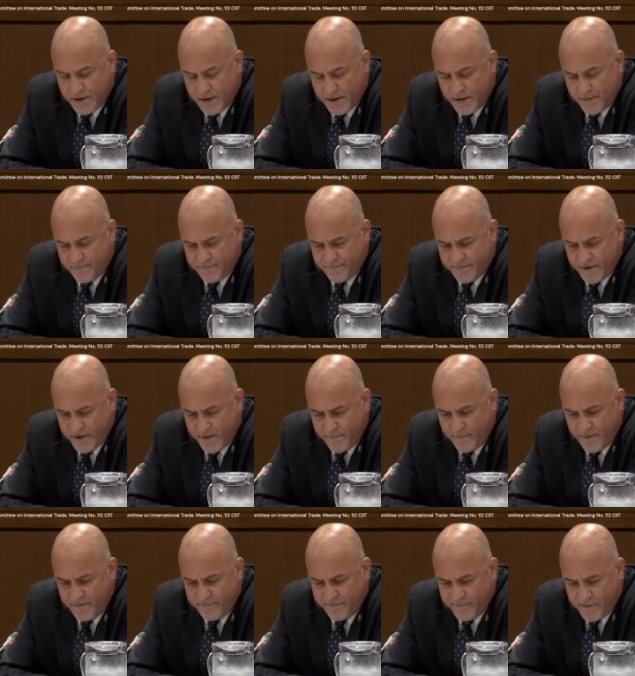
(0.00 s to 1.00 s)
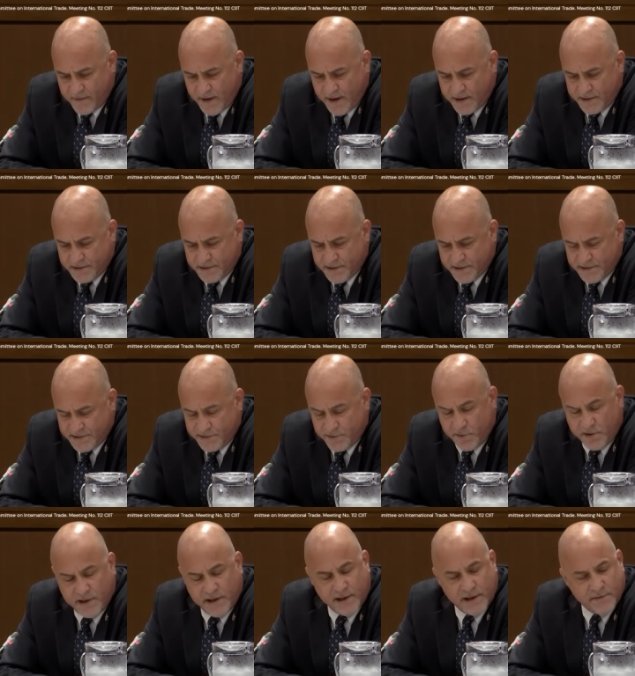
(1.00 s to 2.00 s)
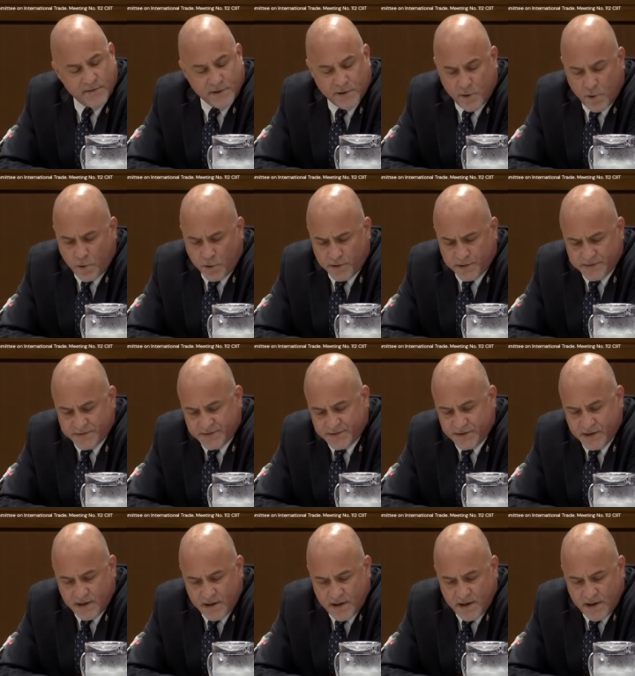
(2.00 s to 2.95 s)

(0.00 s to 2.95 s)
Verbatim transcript: Uh, forgive me for not uh, joining in the chorus